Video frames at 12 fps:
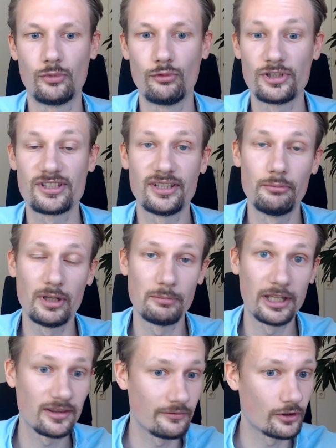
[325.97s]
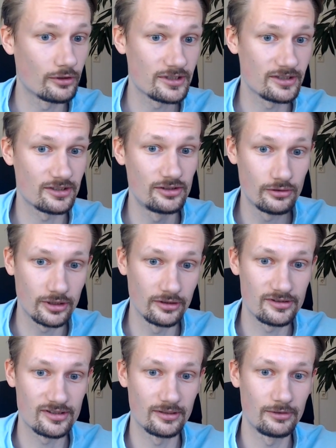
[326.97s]
We see the metaverse as a new
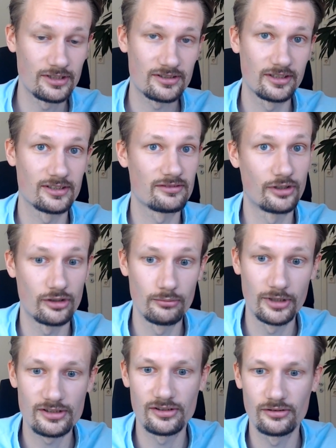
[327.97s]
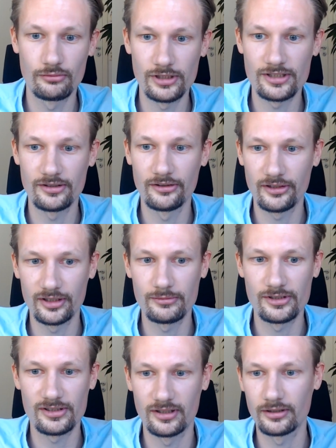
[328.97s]
concept discussed very much in recent
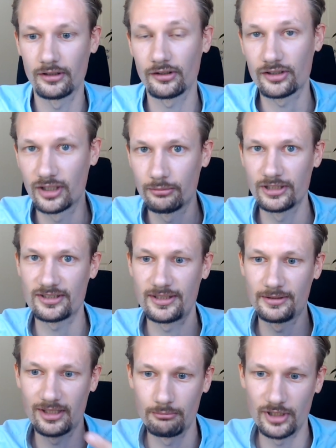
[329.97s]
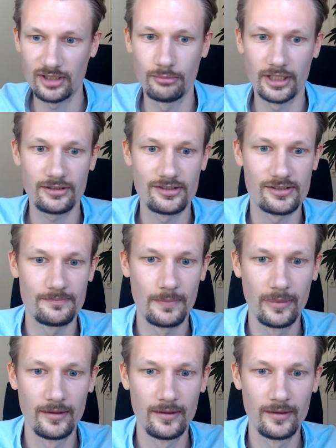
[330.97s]
times, and a lot of companies taking big bets.